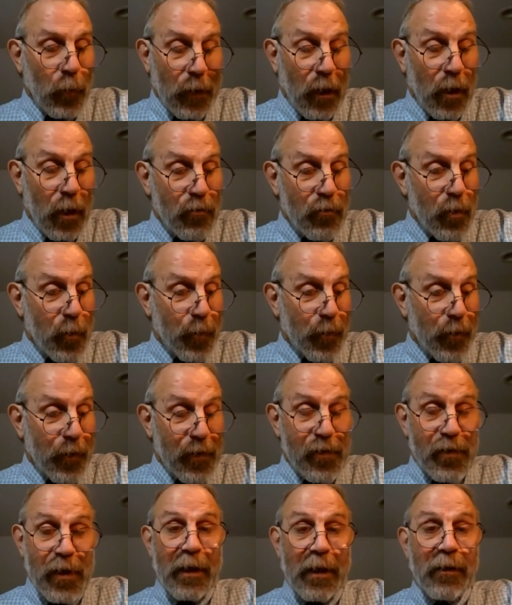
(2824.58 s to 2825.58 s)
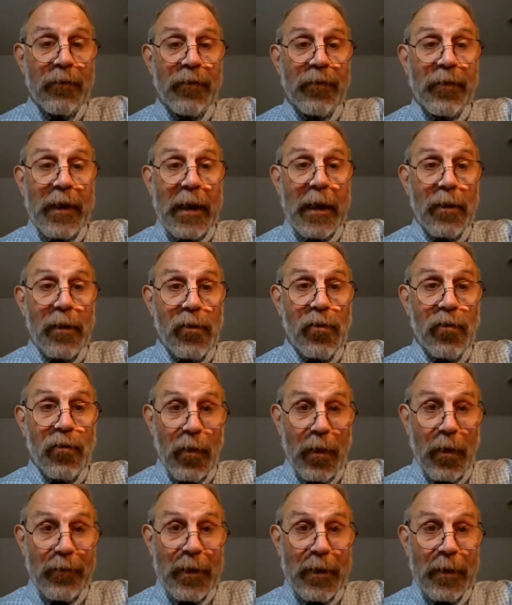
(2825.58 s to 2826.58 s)
100% finance
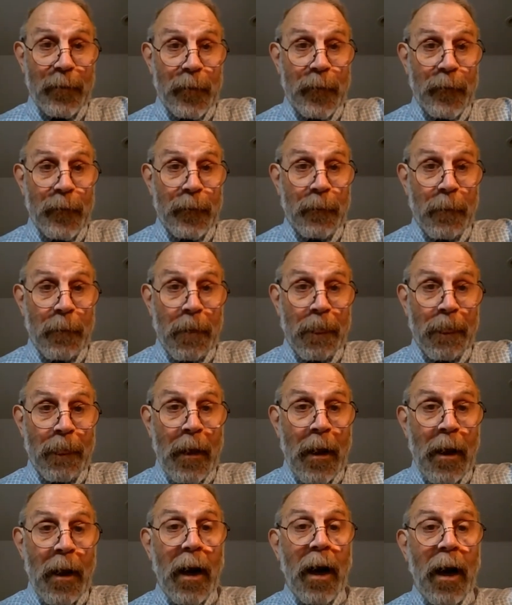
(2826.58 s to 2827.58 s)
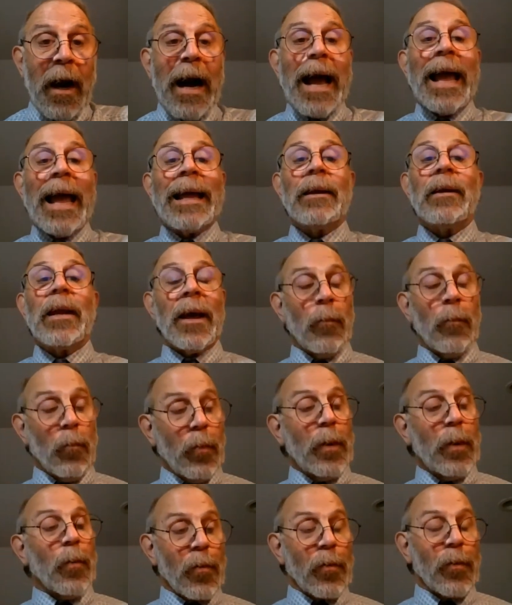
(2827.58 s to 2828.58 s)
driven. And
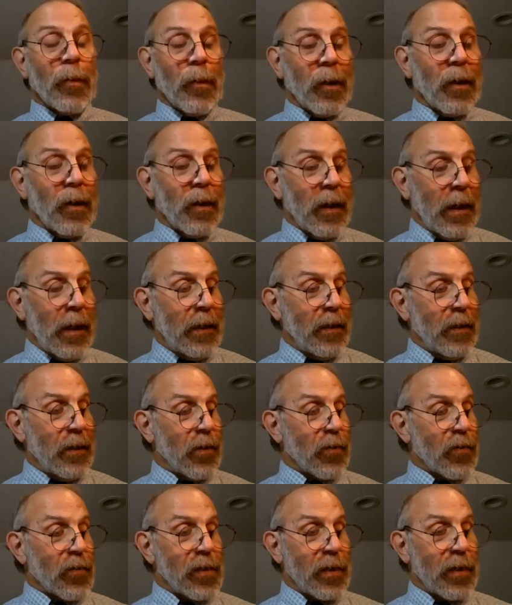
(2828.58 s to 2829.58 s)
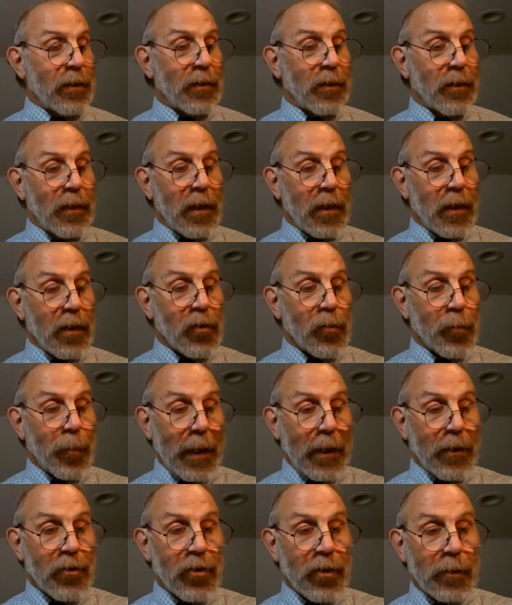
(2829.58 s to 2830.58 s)
we were 8 years into the
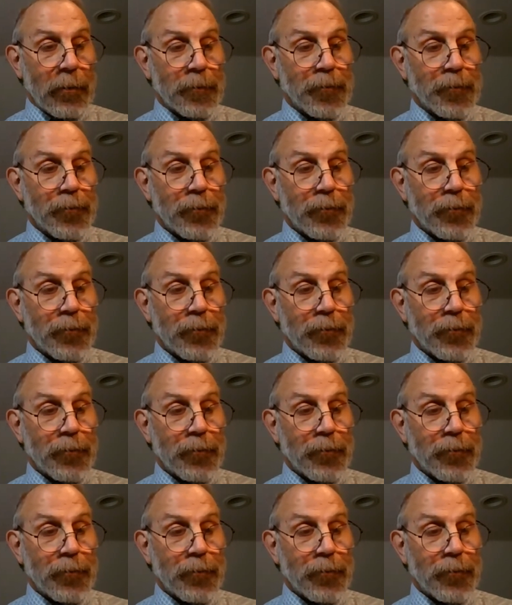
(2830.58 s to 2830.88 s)
expansion.